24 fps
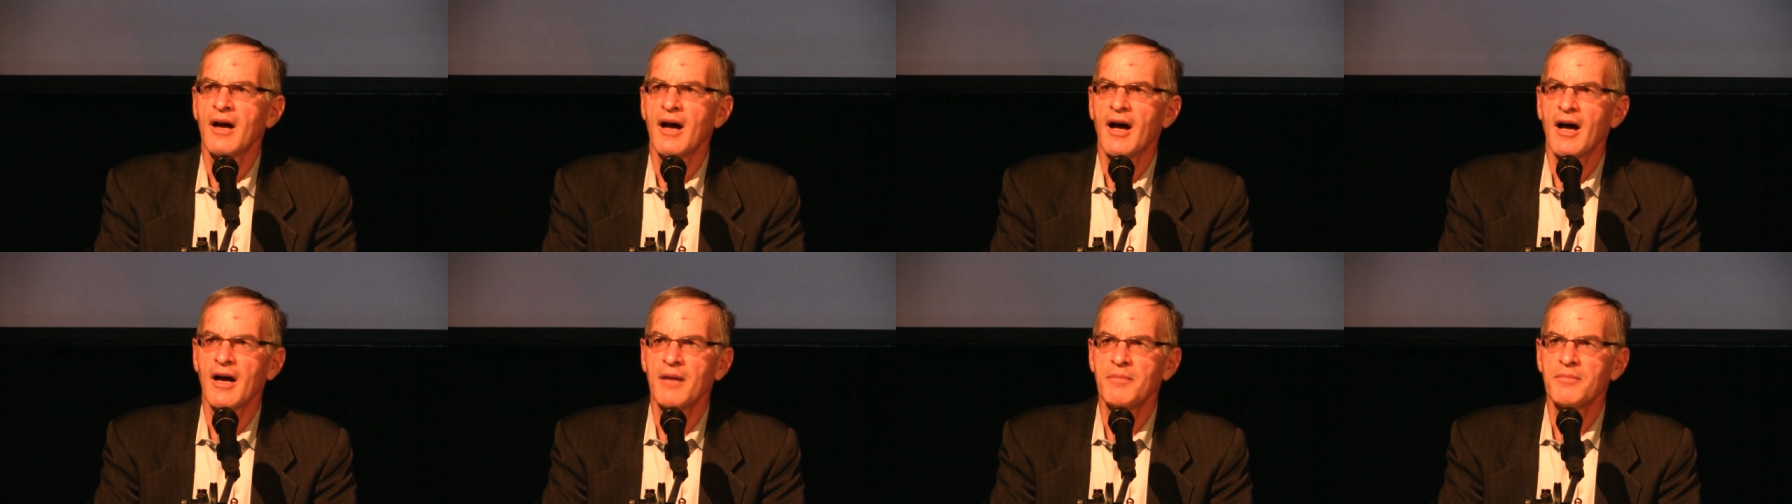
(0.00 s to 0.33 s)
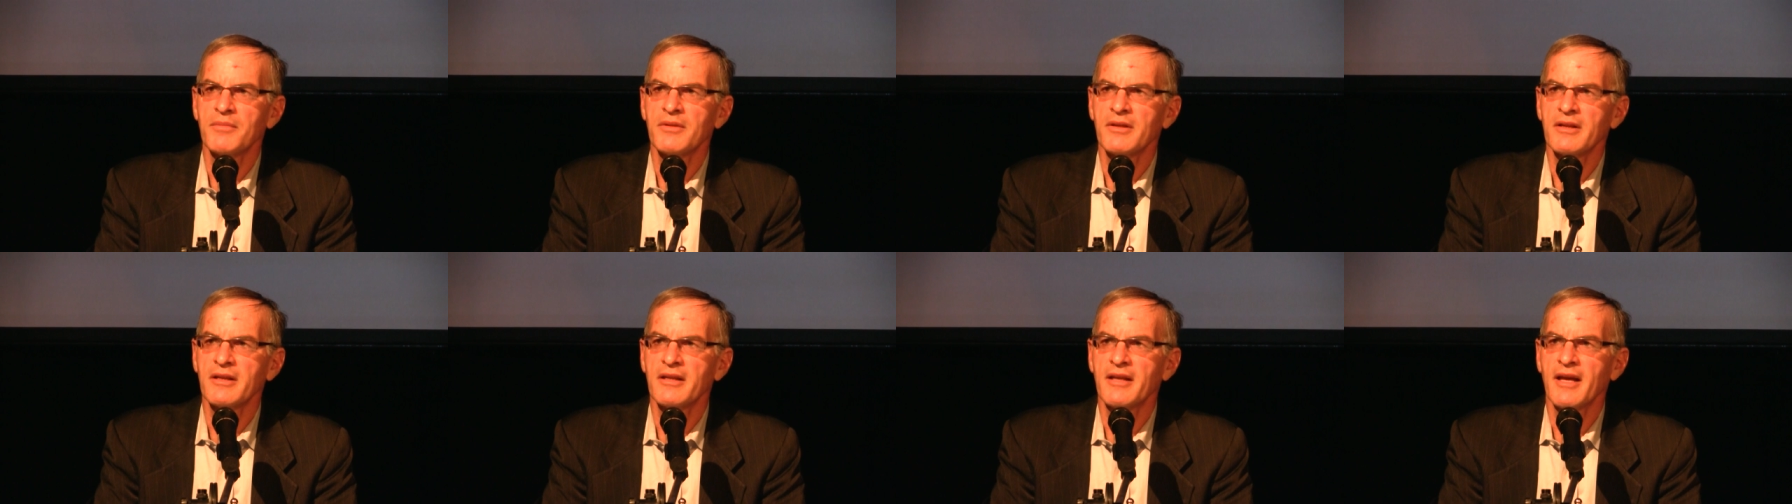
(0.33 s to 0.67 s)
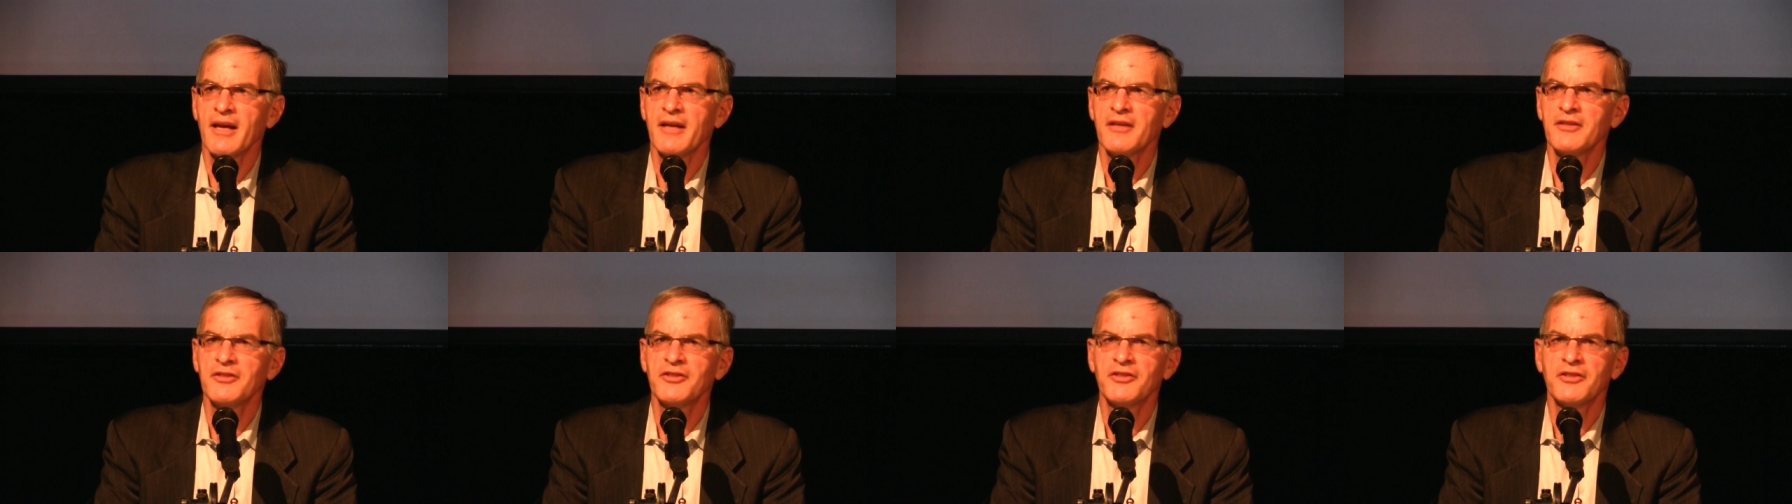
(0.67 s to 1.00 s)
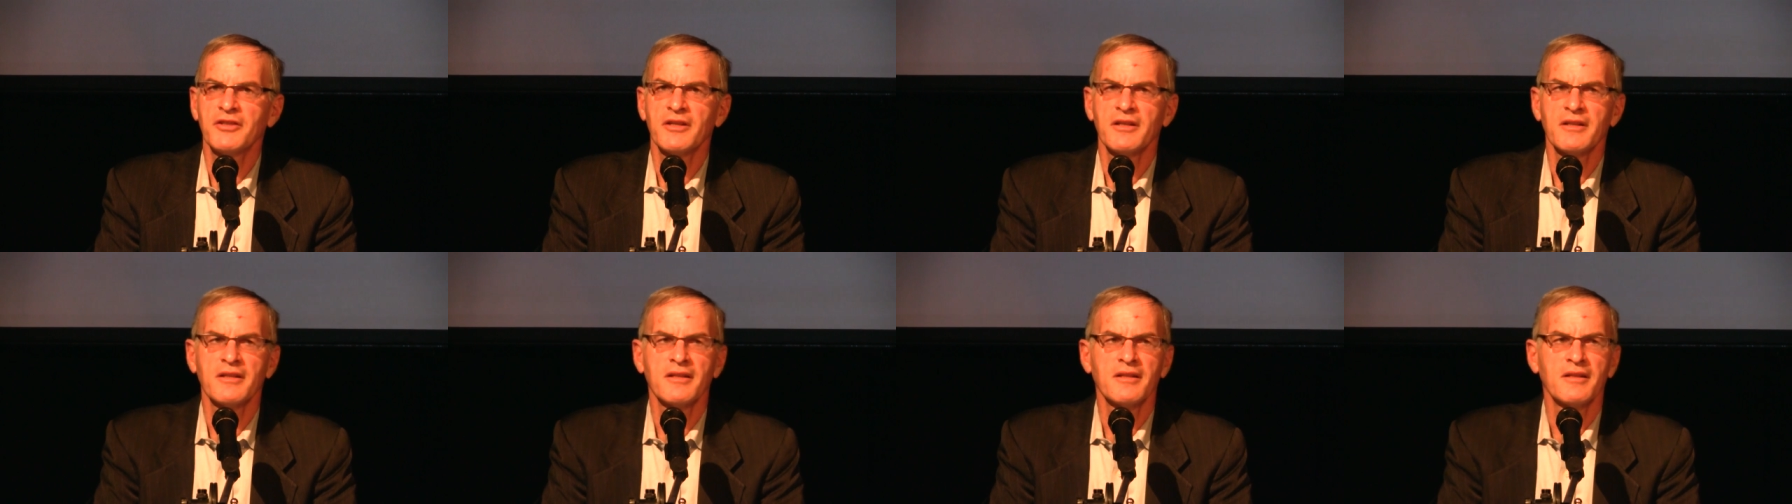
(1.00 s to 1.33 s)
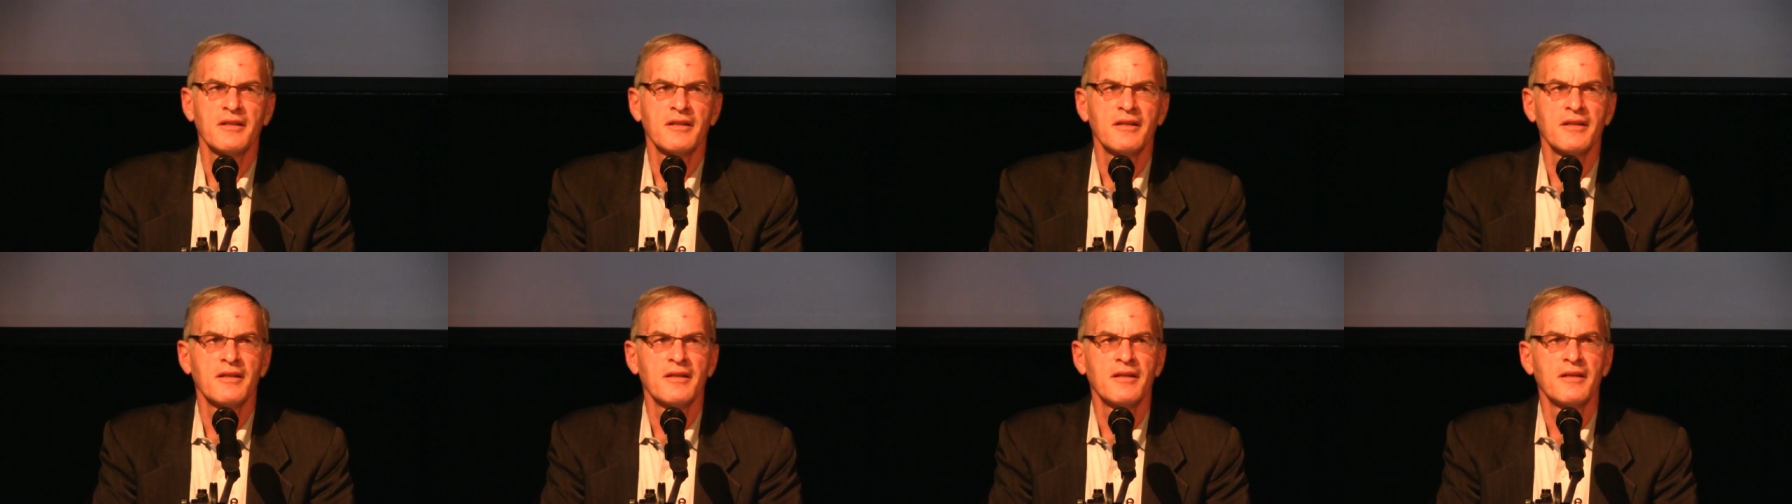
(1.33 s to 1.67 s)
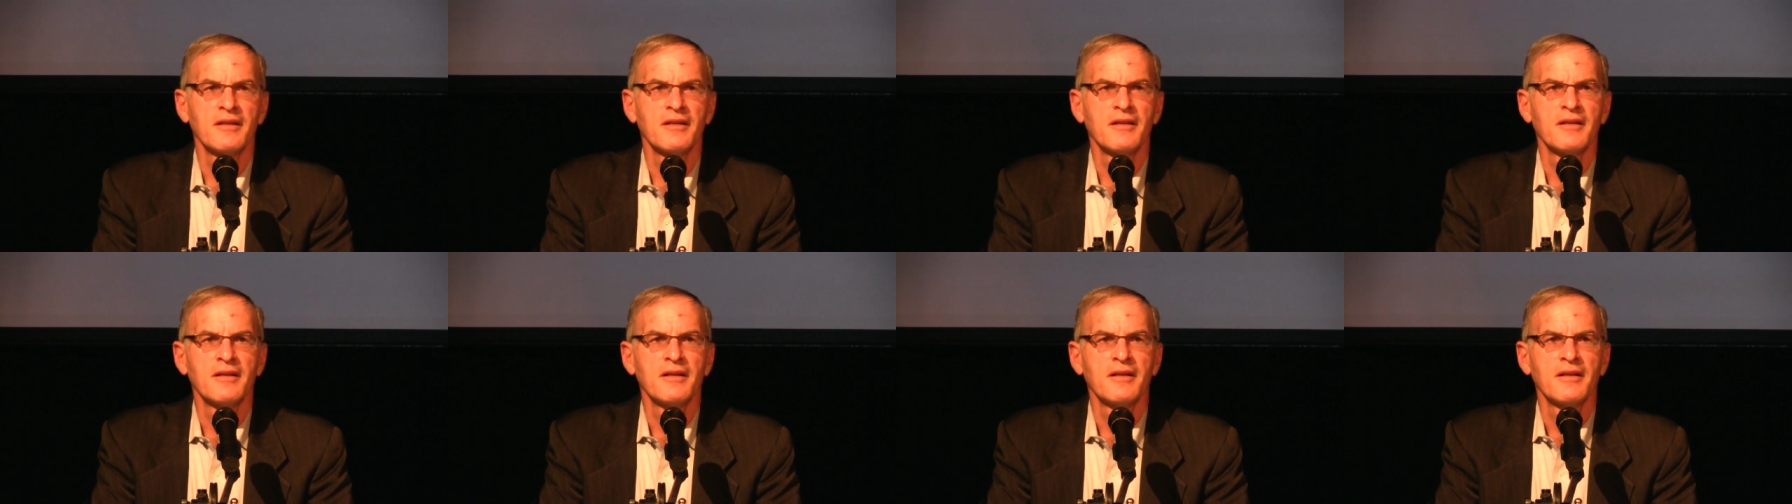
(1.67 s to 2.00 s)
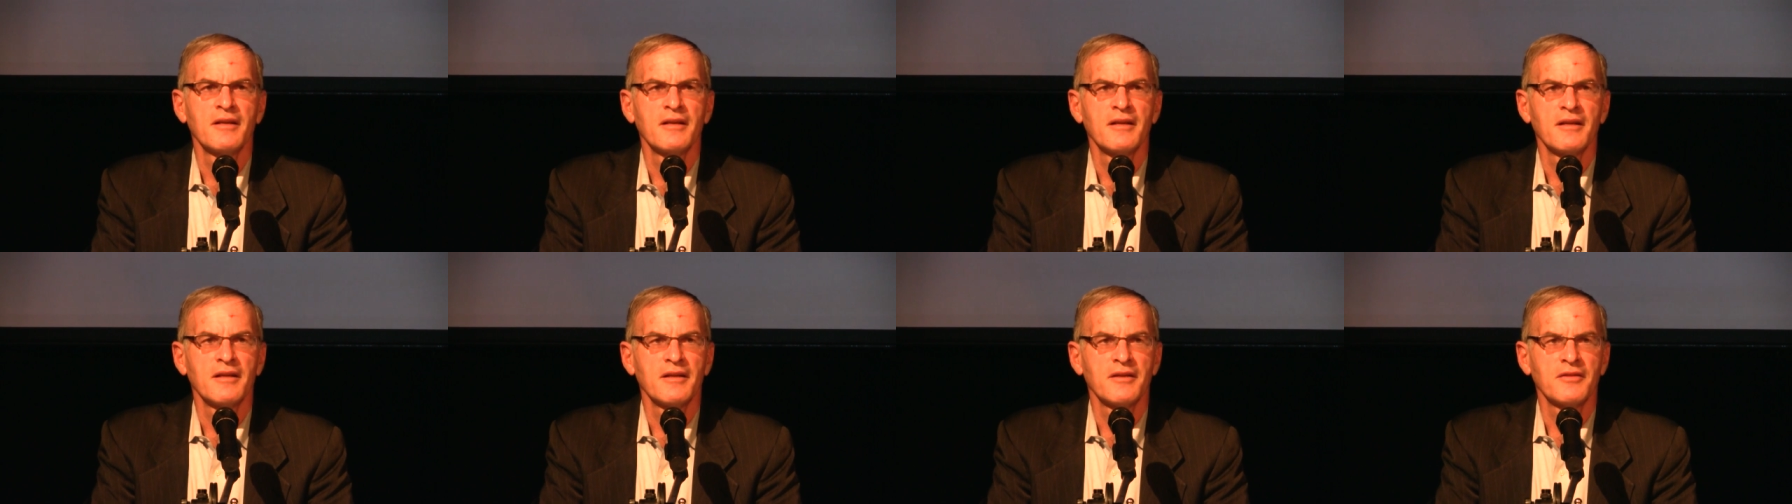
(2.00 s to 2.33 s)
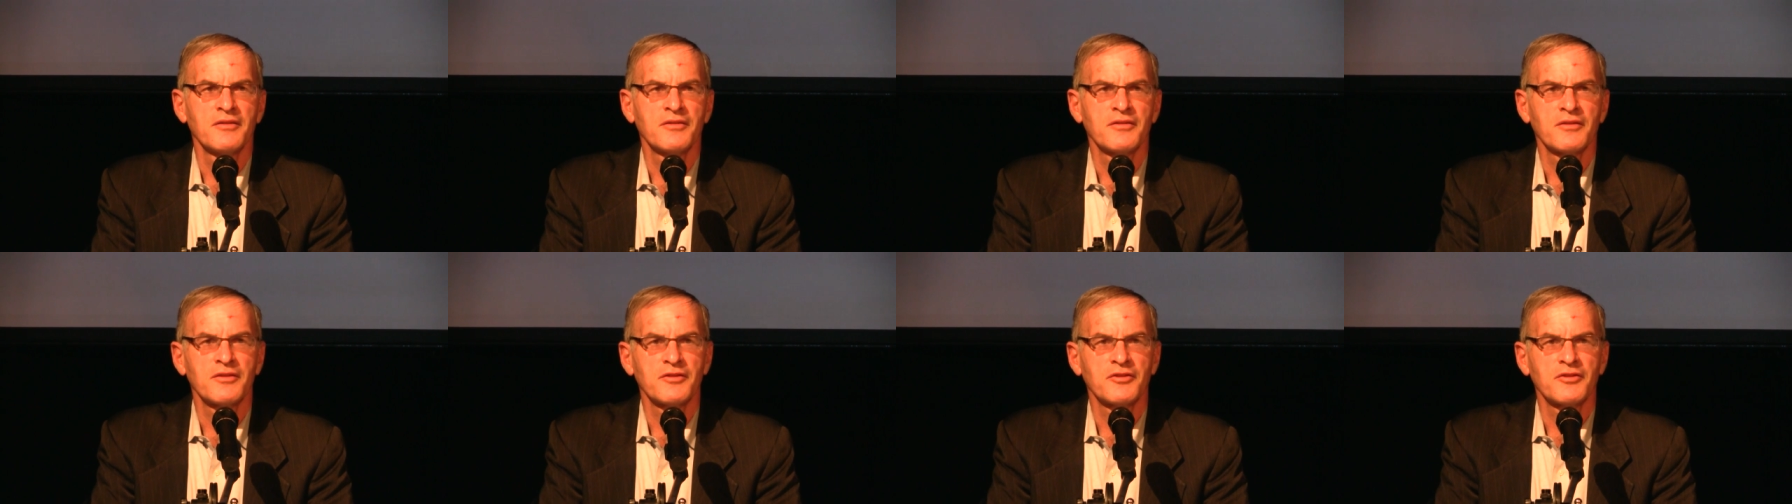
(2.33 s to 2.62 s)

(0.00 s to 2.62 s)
obligation is